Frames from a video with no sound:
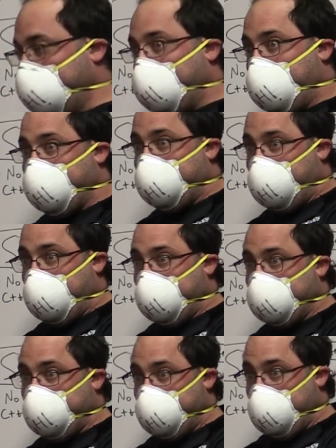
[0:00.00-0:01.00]

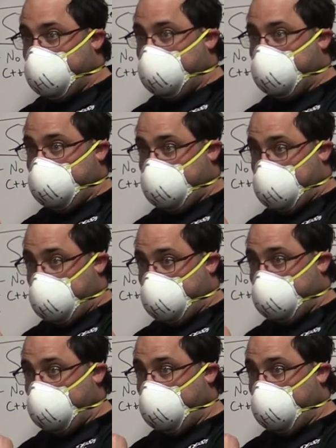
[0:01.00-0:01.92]
Wi-Fi to maybe te you